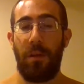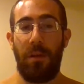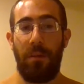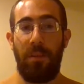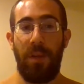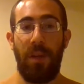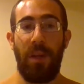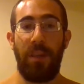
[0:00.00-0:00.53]

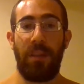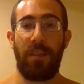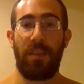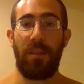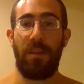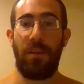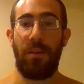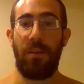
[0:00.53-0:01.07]
it'd be nice
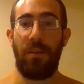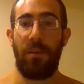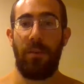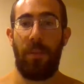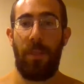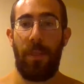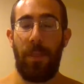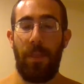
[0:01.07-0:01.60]
to
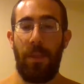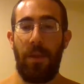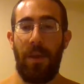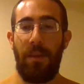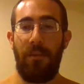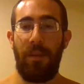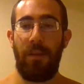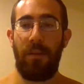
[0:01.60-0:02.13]

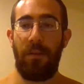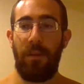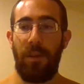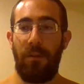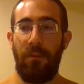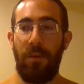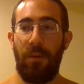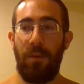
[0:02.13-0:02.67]
have it
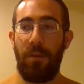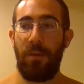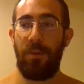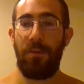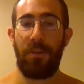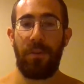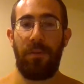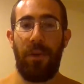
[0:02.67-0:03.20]
like real
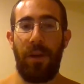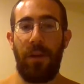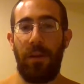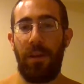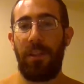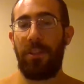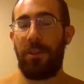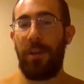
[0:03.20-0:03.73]
user
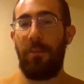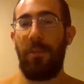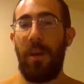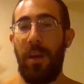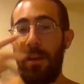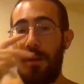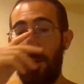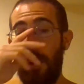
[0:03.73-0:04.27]
friendly,
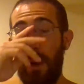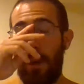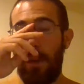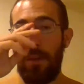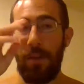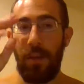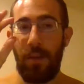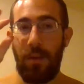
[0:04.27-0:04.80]
streamlined, where I
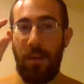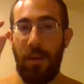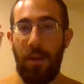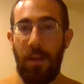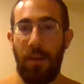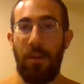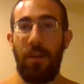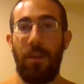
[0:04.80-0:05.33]
can like
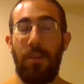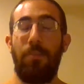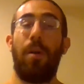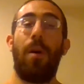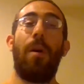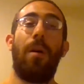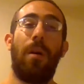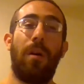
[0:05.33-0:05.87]
click
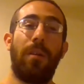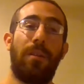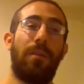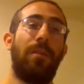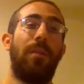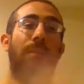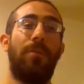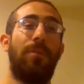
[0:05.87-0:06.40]
pause
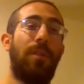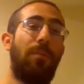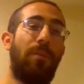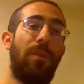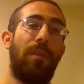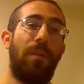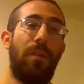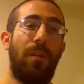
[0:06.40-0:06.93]
and then do
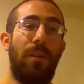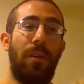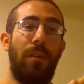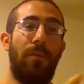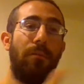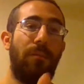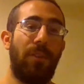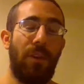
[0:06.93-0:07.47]
something and
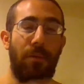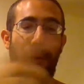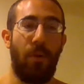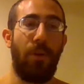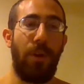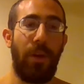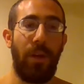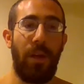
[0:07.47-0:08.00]
then start
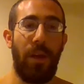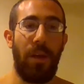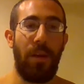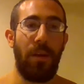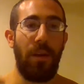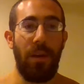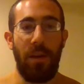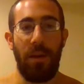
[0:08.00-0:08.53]
recording
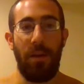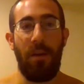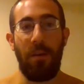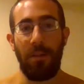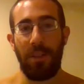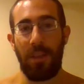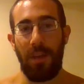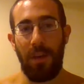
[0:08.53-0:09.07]
again, and it all
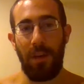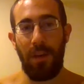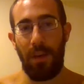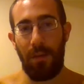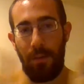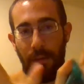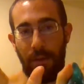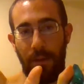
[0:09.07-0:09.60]
just kind of
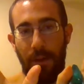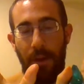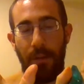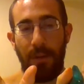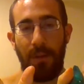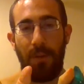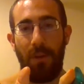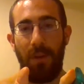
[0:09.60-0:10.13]
like go
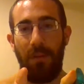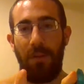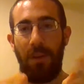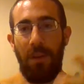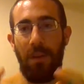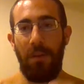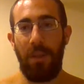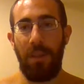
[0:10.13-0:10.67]
into one
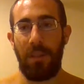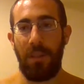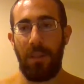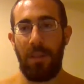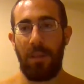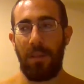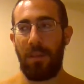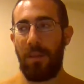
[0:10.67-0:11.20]
video easily,
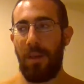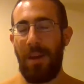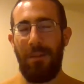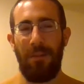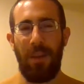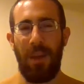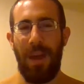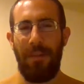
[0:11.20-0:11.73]
because I don't
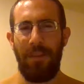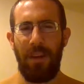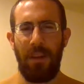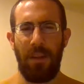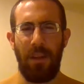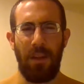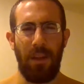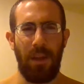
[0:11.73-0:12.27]
really have
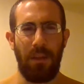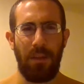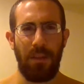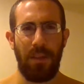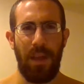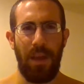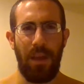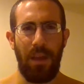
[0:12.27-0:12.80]
anything that does
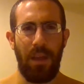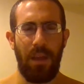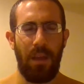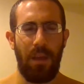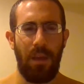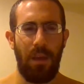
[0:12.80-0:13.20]
that yet.